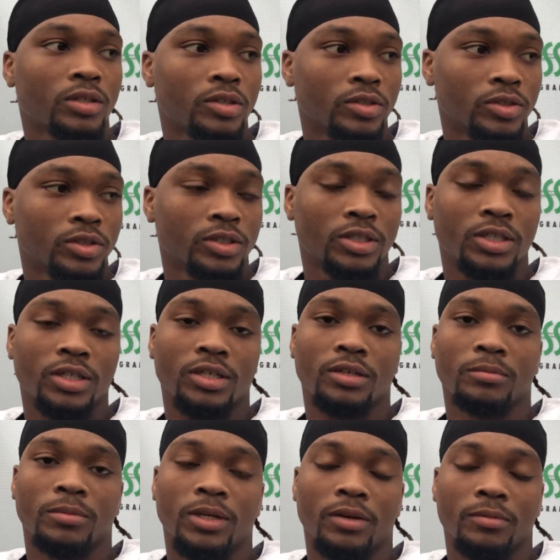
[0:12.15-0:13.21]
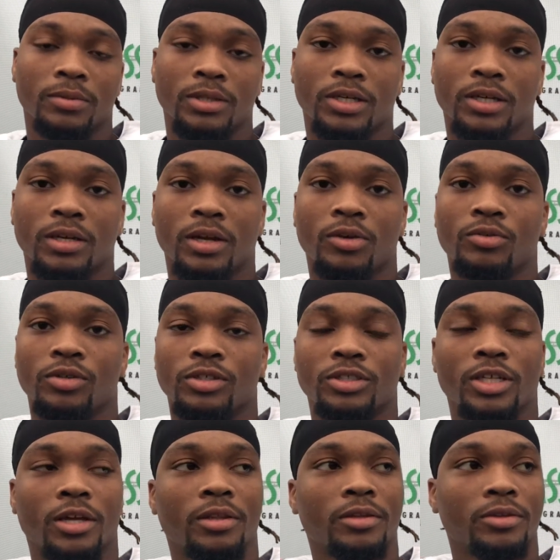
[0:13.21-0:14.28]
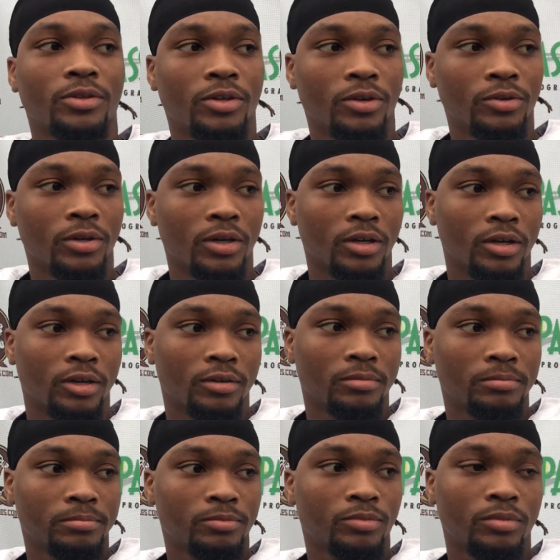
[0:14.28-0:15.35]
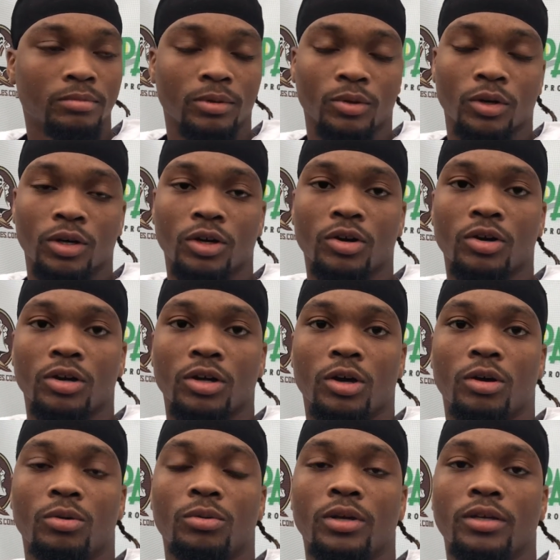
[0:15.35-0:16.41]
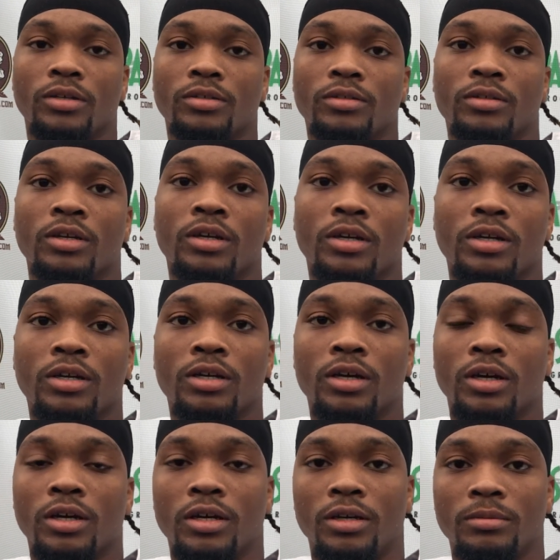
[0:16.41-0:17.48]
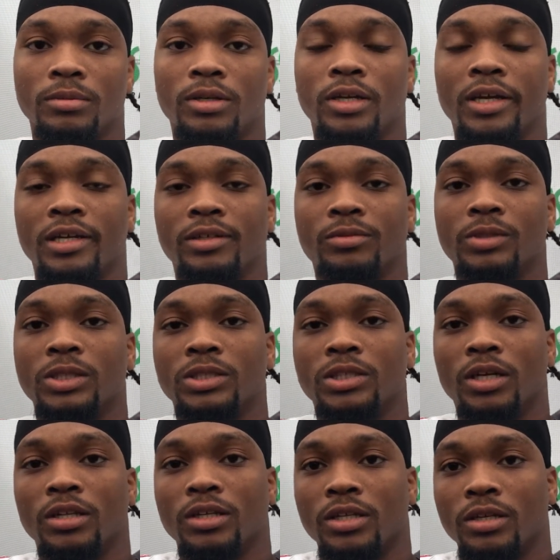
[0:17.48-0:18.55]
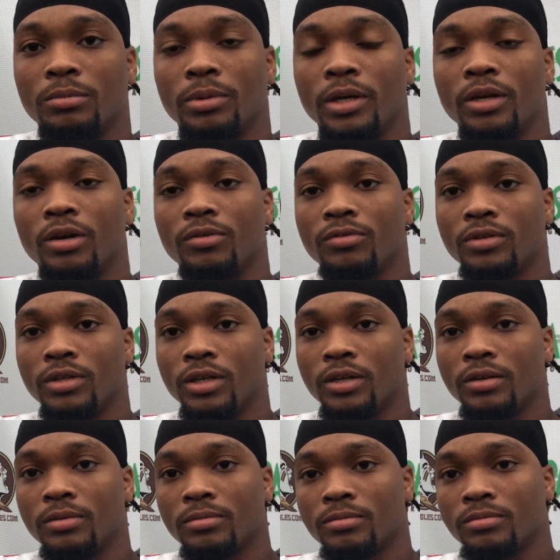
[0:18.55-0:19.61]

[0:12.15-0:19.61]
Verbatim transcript: It was good to be able to connect with each other. You know, uh, we've been working hard all week, um, connecting with each other, and it paid off in the game.